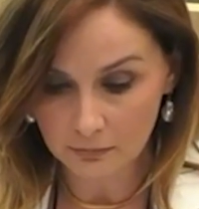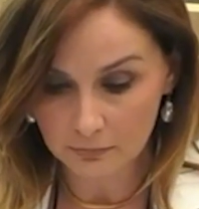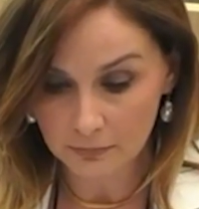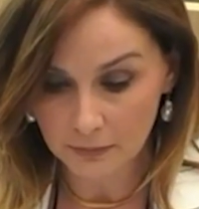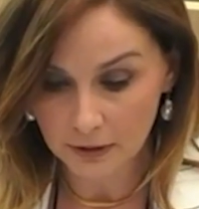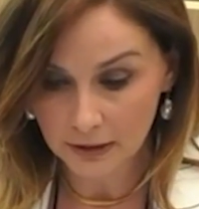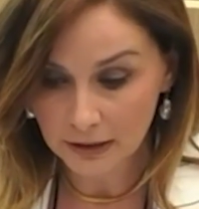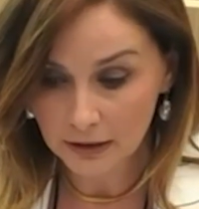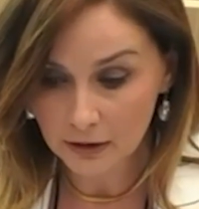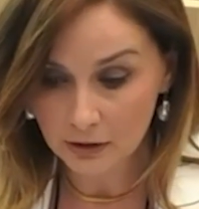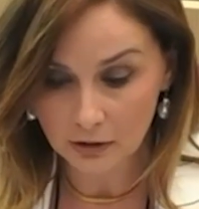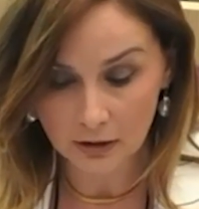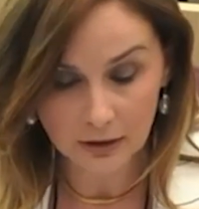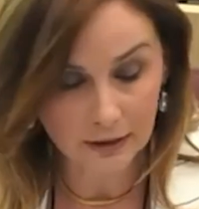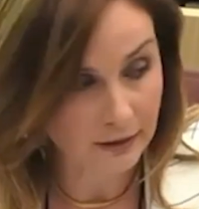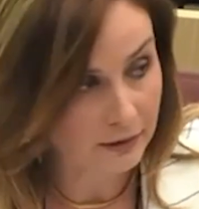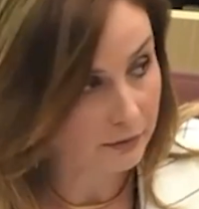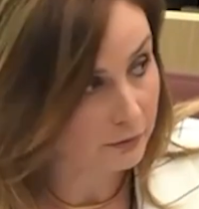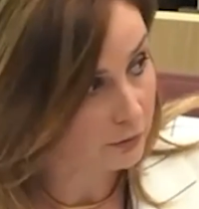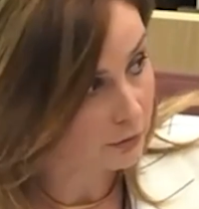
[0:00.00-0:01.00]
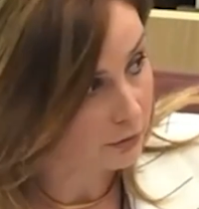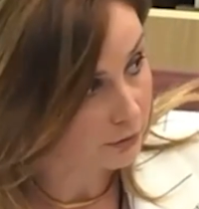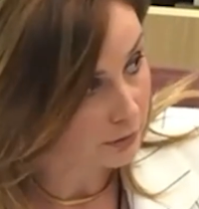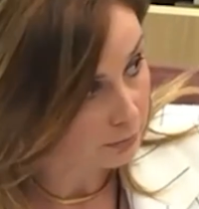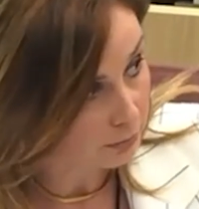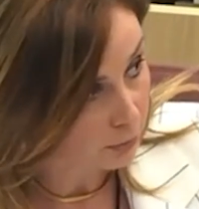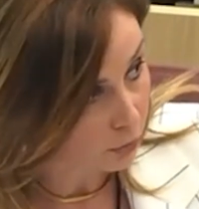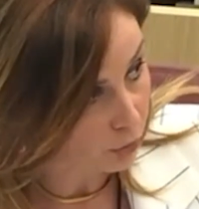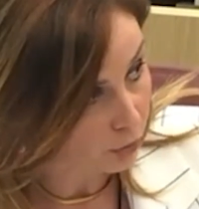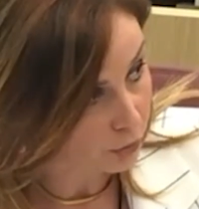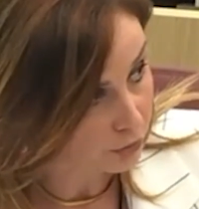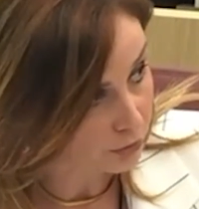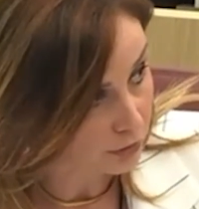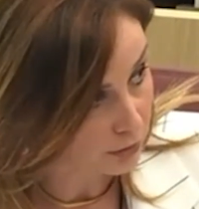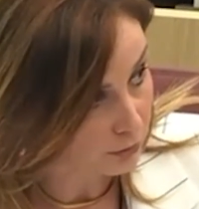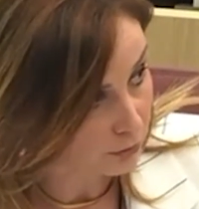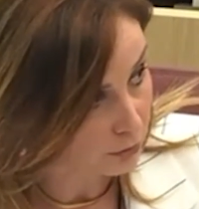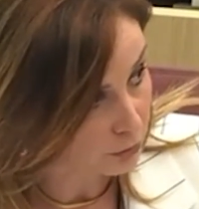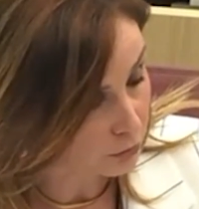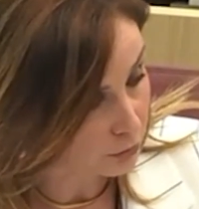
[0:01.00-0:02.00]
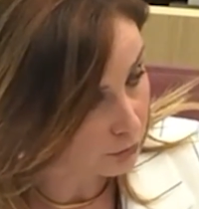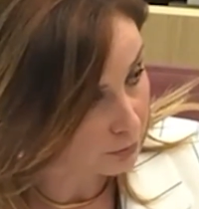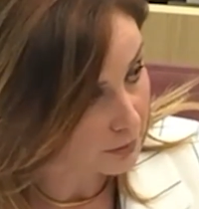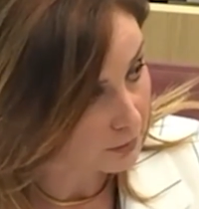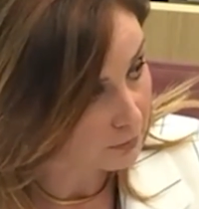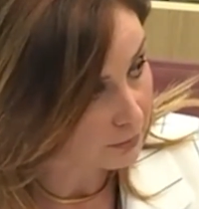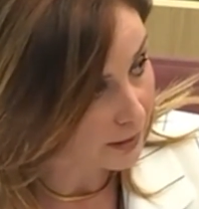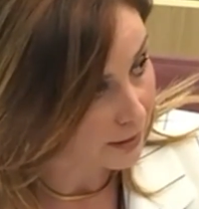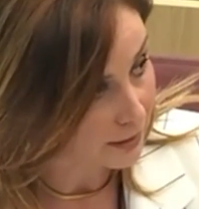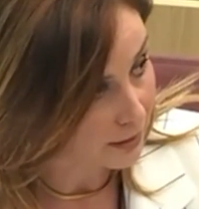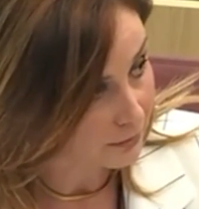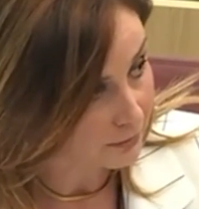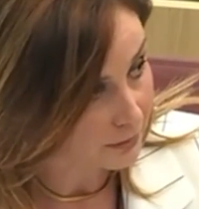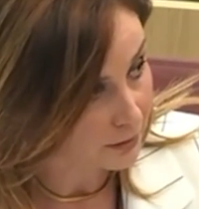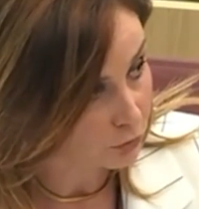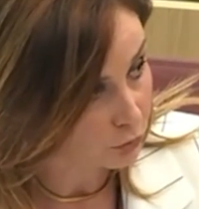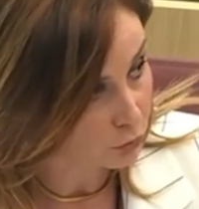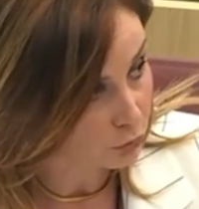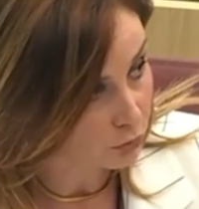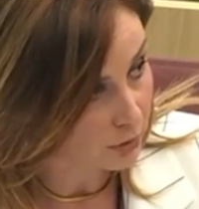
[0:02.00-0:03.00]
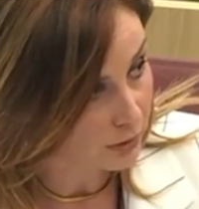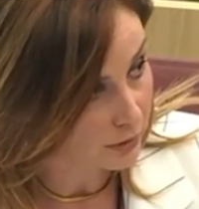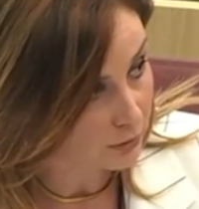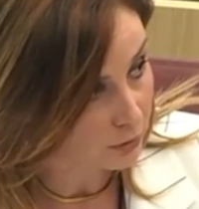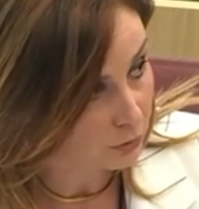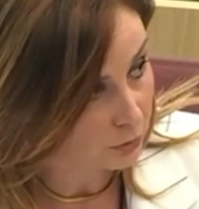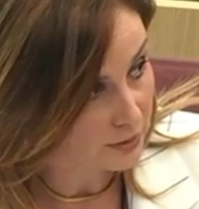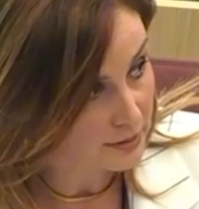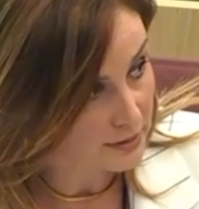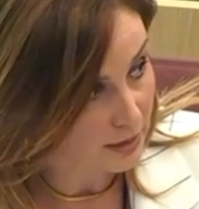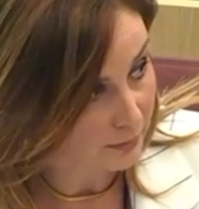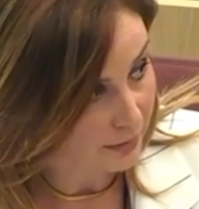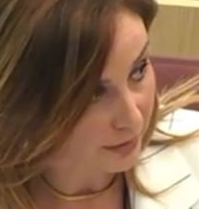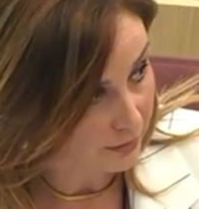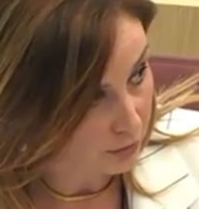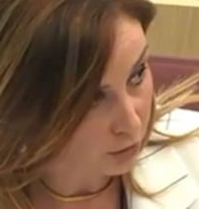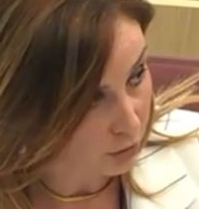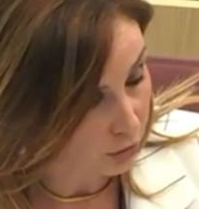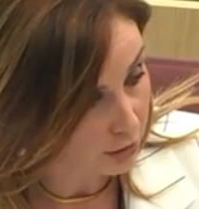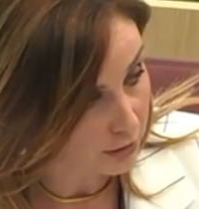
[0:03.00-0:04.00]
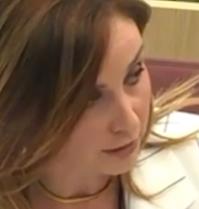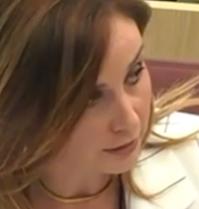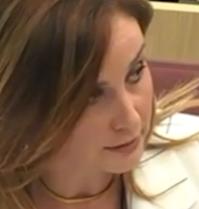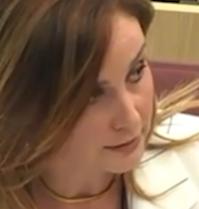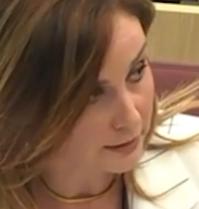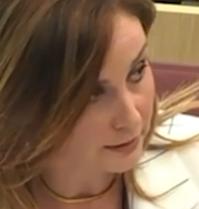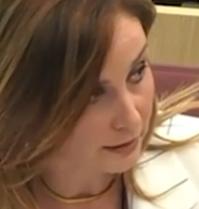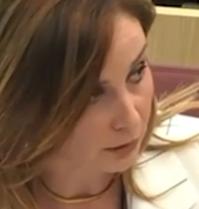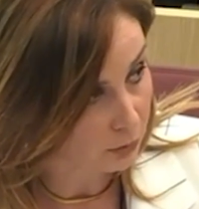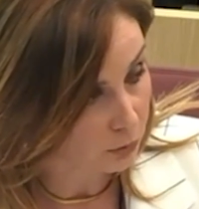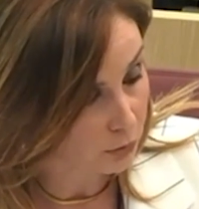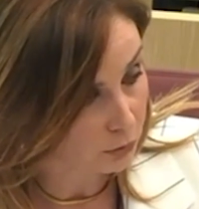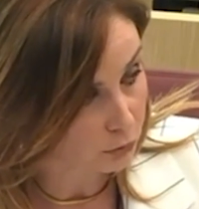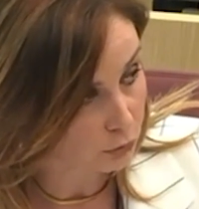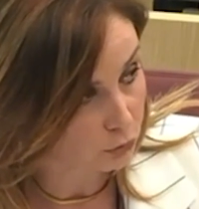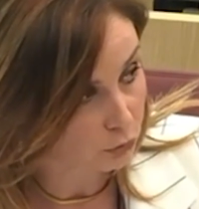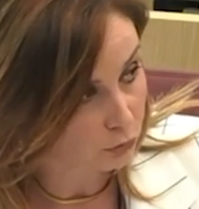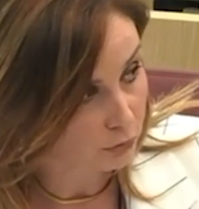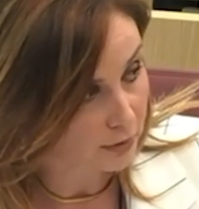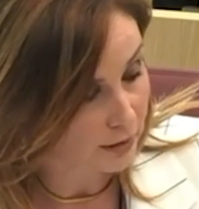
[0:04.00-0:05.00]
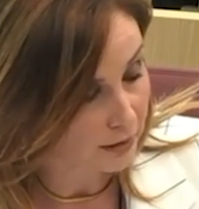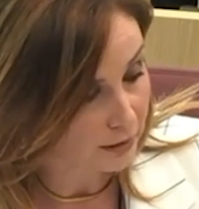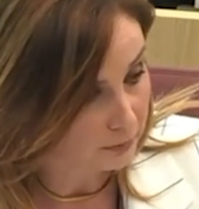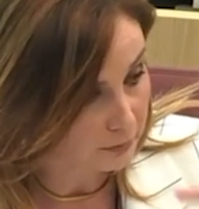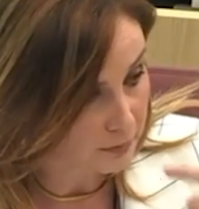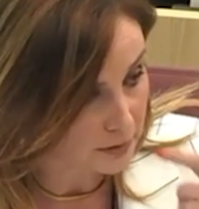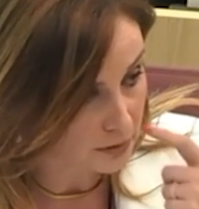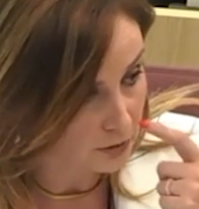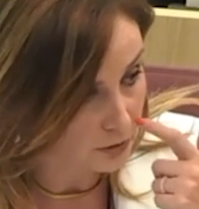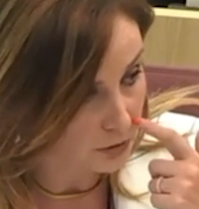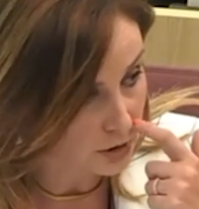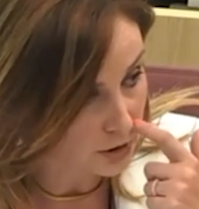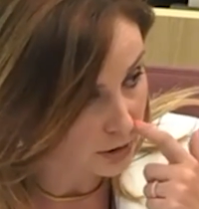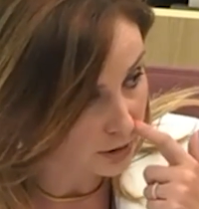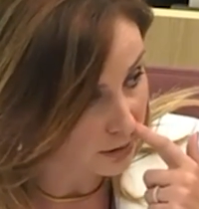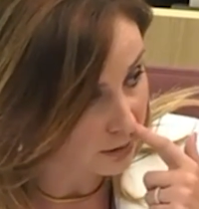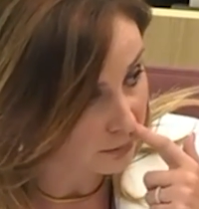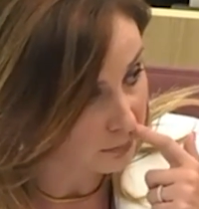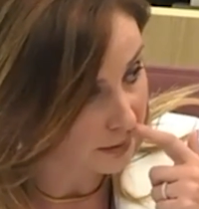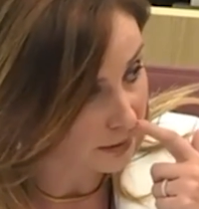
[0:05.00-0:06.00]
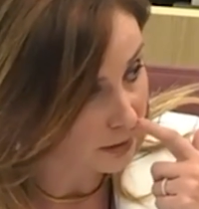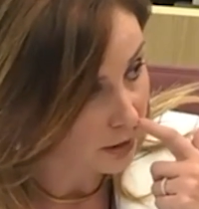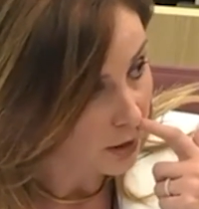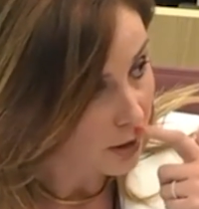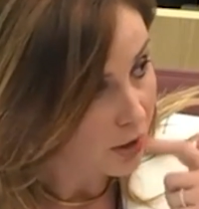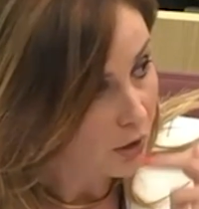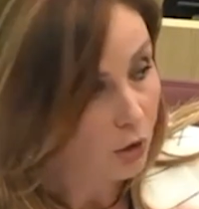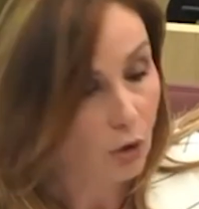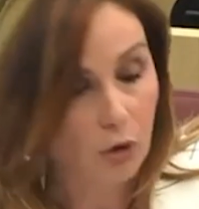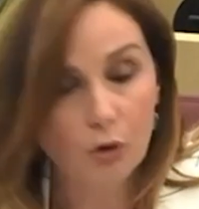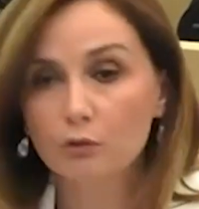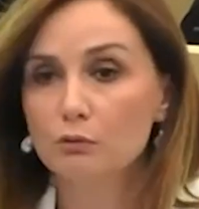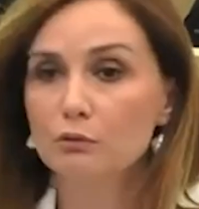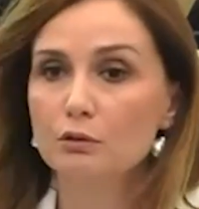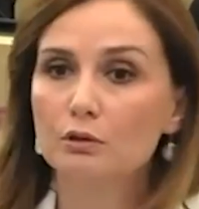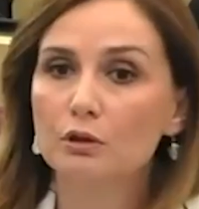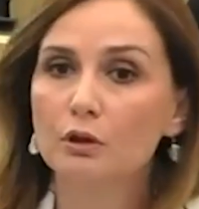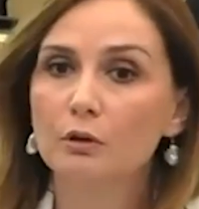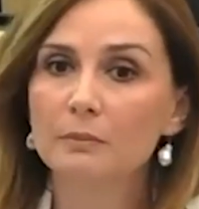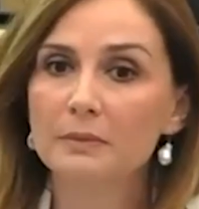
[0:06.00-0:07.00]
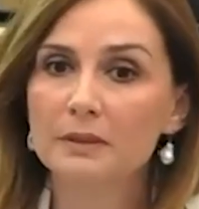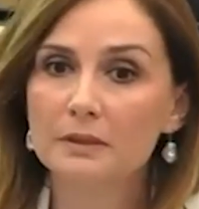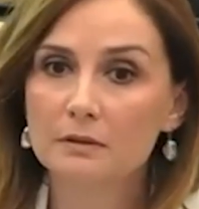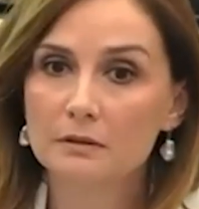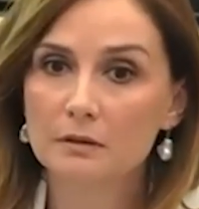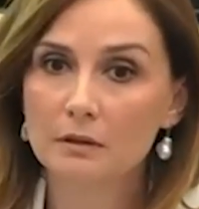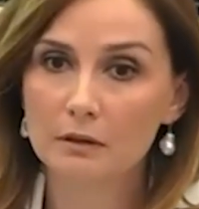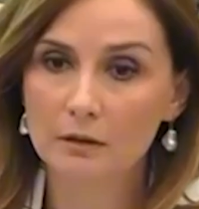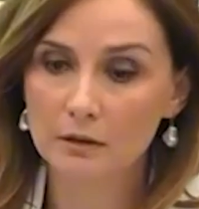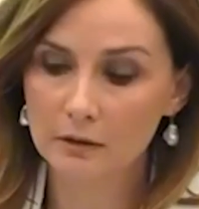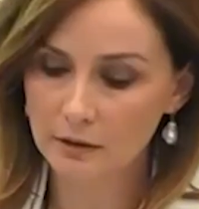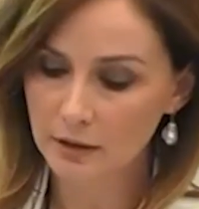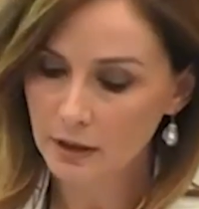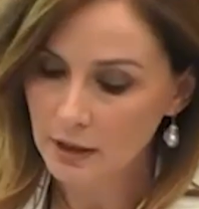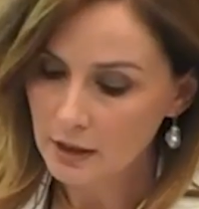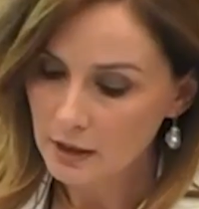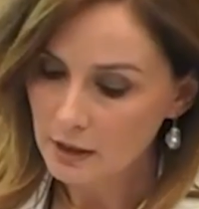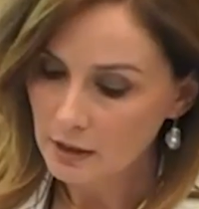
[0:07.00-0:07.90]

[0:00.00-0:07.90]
eagerly the report in the European Parliament together with some other colleagues, and I want to thank Mr. Schieder, but also Mr.